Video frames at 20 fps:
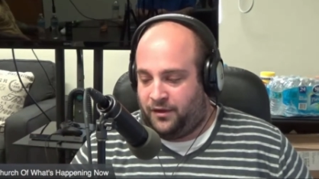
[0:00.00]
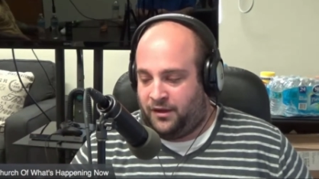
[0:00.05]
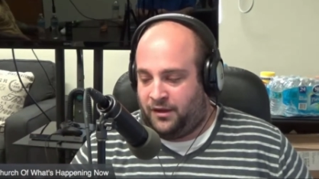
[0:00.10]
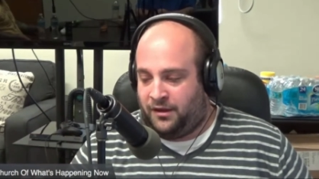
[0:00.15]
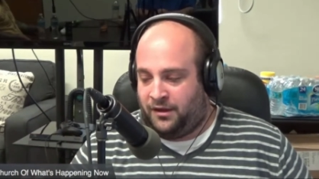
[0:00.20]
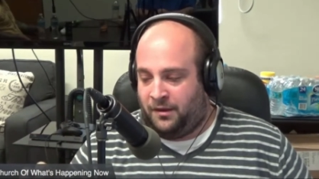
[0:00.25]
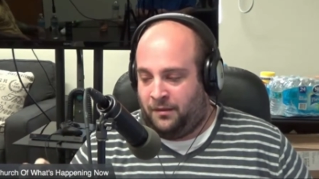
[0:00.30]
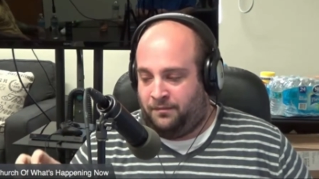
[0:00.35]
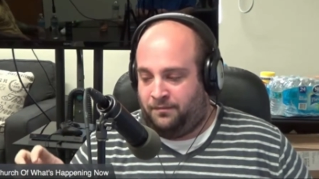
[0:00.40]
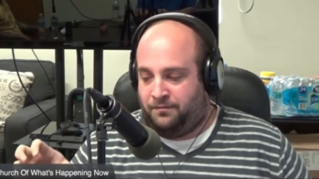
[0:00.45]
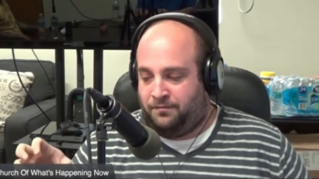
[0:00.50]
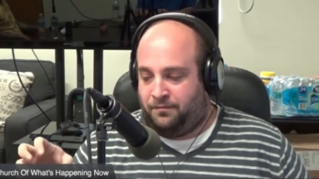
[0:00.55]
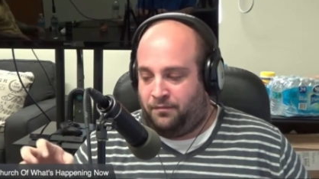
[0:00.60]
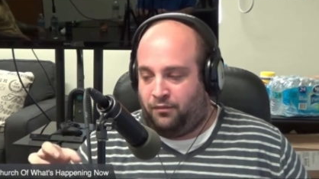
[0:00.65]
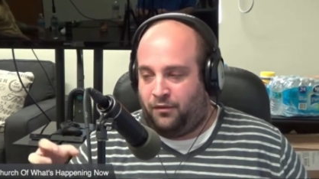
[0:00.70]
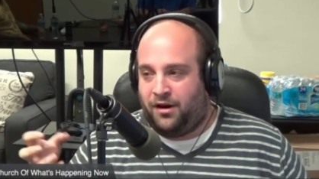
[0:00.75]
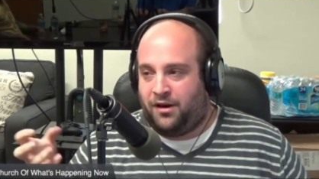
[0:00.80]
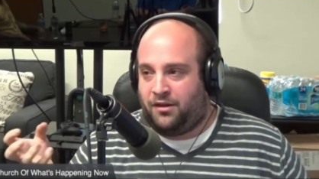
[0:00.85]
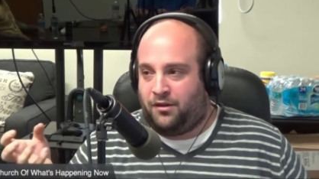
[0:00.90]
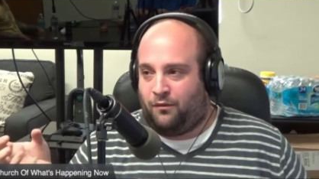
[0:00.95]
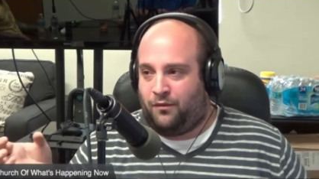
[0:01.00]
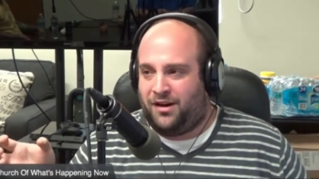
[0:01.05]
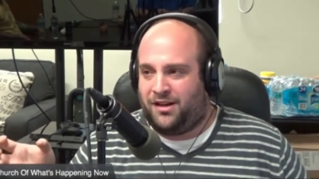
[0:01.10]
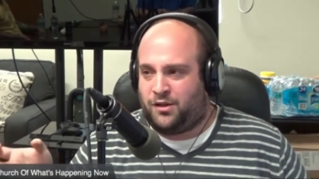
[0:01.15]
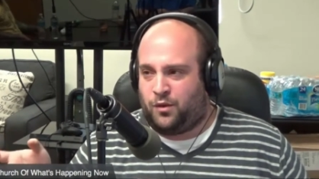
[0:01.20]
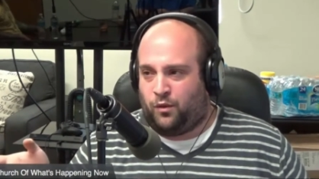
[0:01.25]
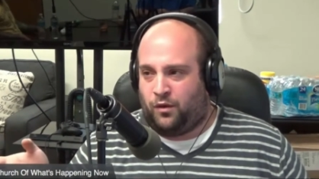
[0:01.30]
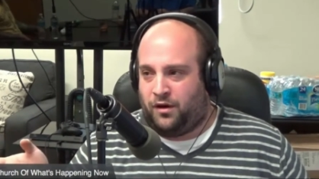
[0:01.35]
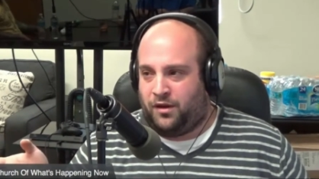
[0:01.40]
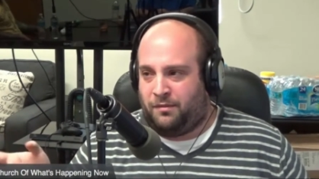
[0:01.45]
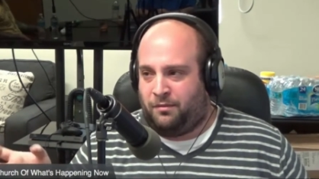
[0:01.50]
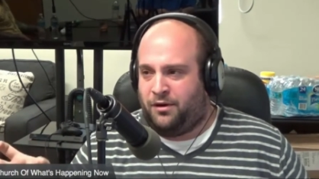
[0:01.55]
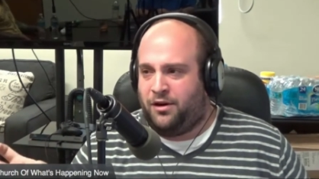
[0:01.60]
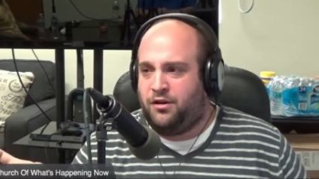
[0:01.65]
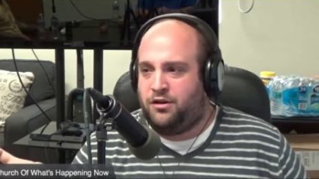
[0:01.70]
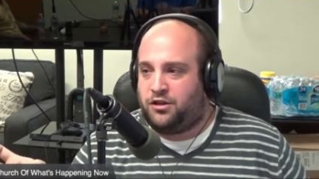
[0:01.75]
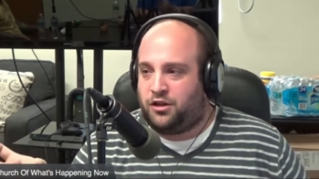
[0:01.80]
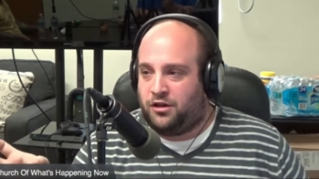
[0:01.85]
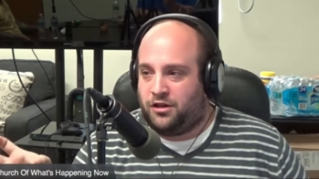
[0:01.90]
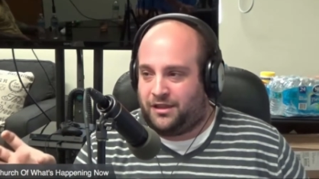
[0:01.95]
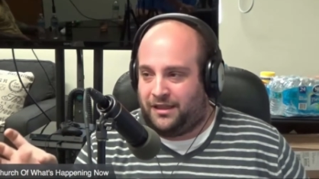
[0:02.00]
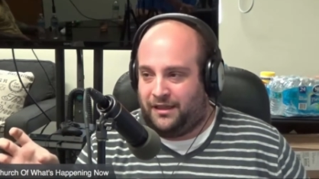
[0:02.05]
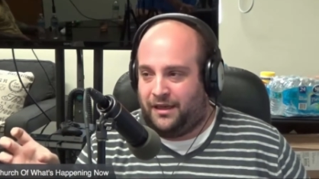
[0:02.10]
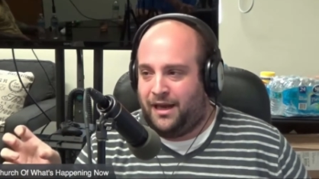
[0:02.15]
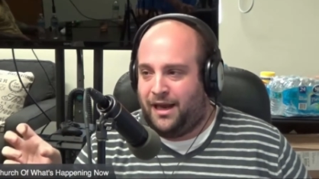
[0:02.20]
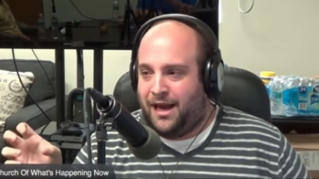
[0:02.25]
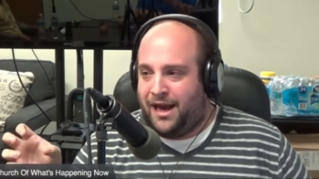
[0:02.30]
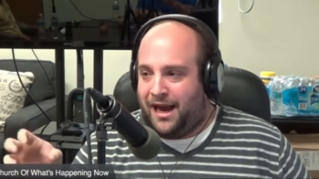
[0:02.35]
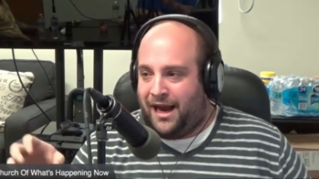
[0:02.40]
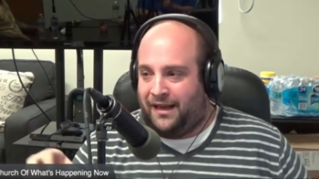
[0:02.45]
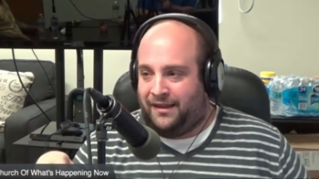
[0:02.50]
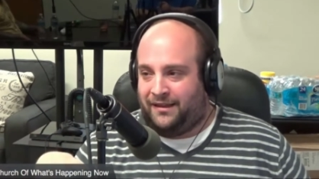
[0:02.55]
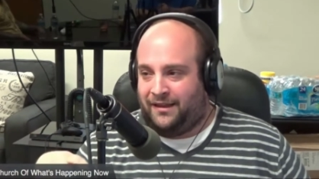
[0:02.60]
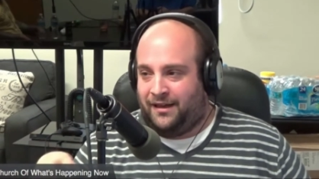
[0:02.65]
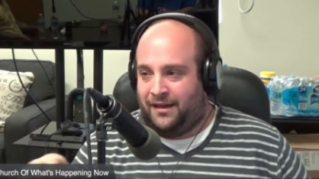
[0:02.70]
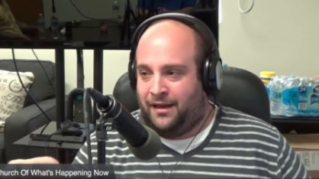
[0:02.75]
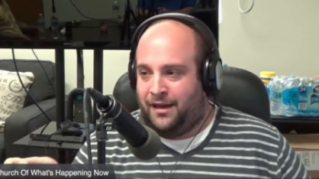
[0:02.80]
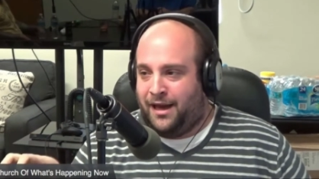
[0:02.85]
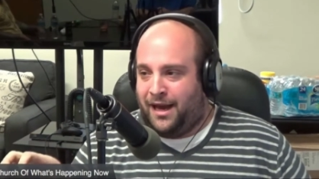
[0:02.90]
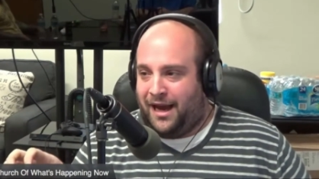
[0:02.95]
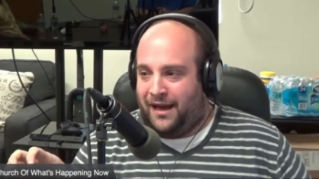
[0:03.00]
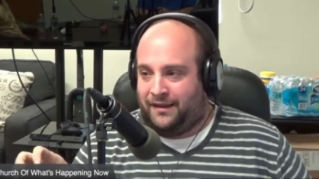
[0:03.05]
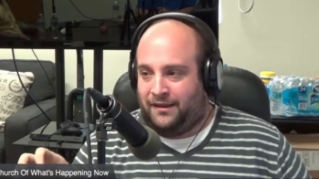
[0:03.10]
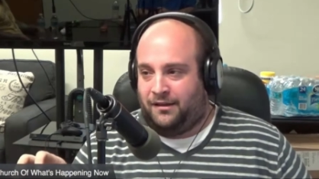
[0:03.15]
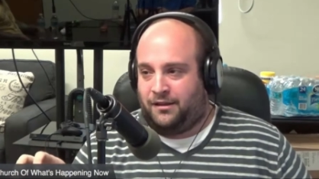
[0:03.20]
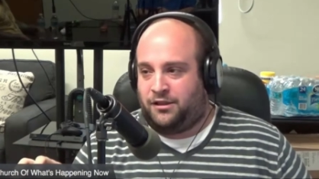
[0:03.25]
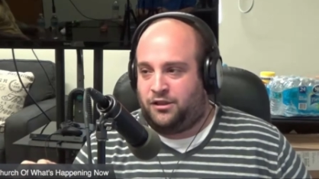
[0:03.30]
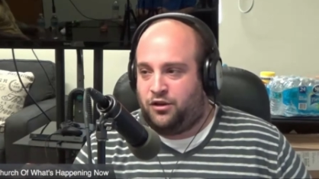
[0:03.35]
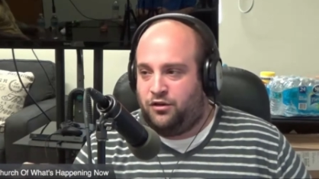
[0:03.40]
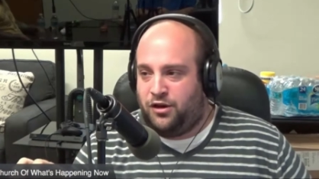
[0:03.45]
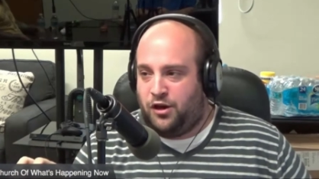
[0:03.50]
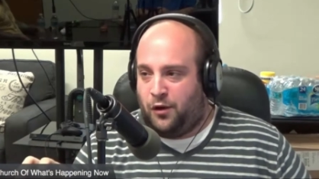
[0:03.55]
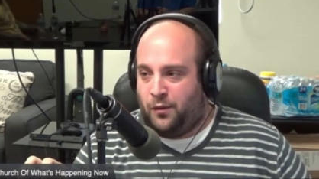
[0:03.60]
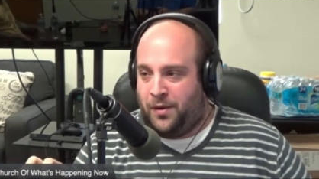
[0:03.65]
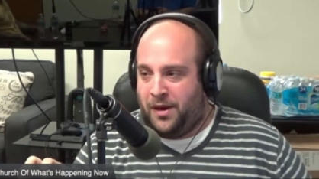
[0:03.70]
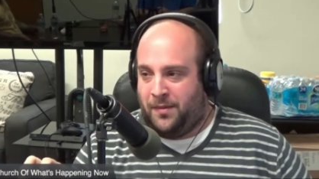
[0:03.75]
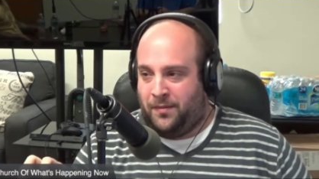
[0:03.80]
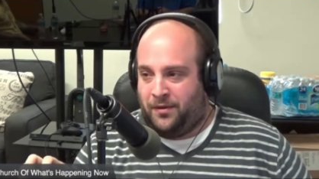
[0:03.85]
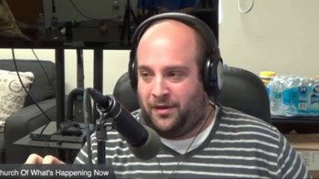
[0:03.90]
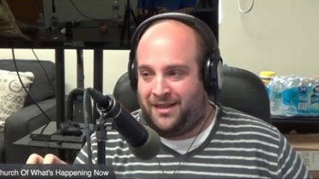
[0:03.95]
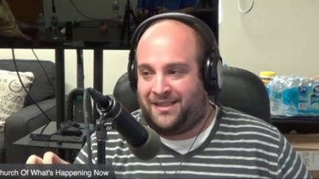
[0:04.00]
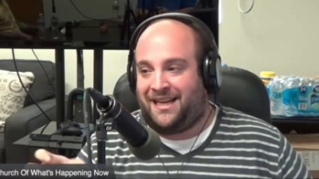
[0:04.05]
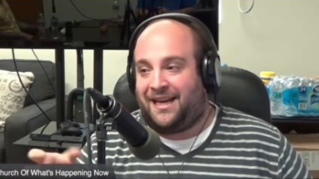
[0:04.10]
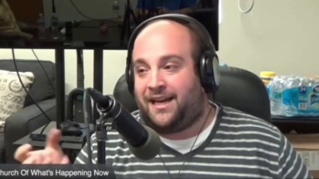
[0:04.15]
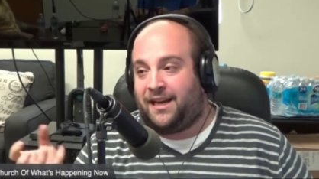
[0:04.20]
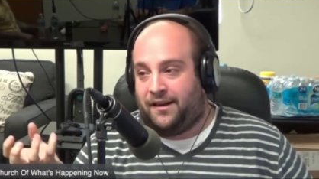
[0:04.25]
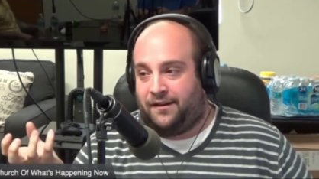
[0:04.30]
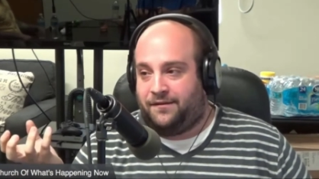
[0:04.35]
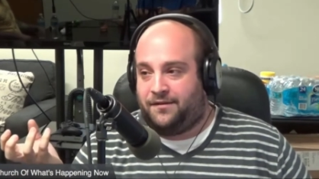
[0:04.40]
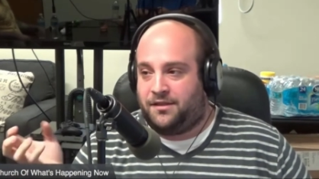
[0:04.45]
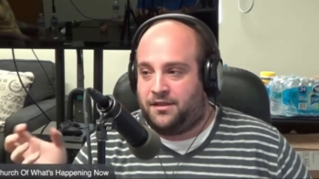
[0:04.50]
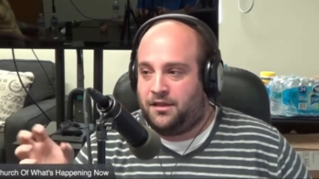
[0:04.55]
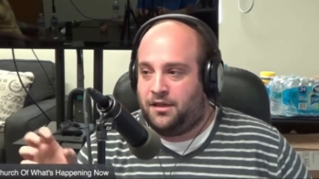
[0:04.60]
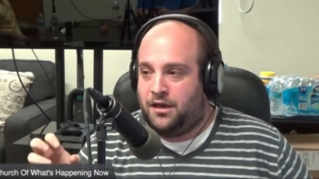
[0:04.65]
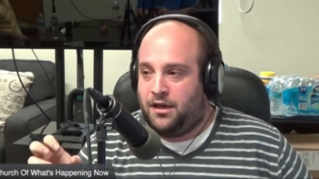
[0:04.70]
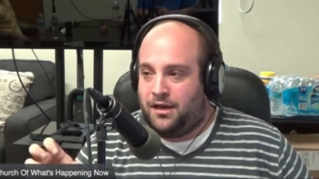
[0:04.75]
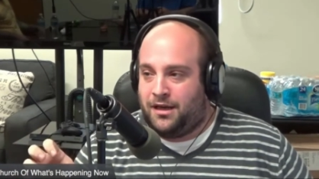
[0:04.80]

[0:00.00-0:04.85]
the one of the what is the word the producers and and the and the studio people executives